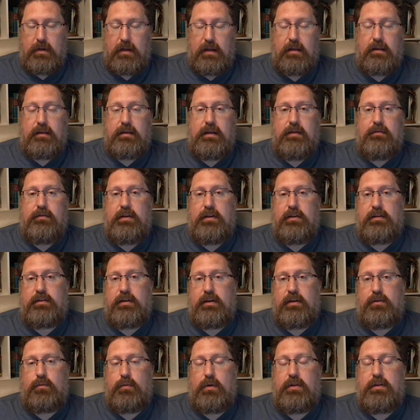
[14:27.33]
I leave these
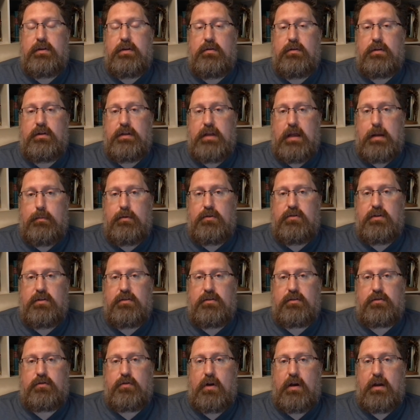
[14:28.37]
things with you in the name of
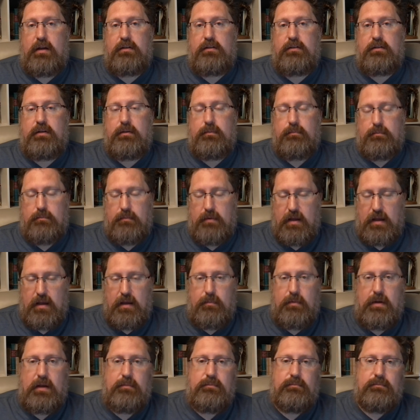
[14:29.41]
Jesus Christ.
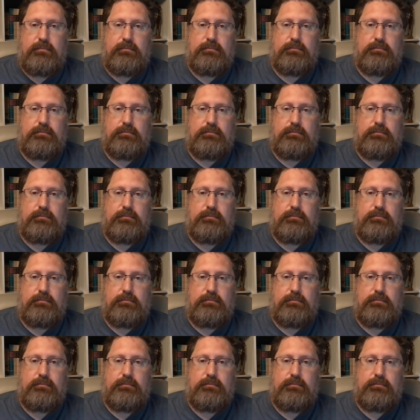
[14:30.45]
Amen.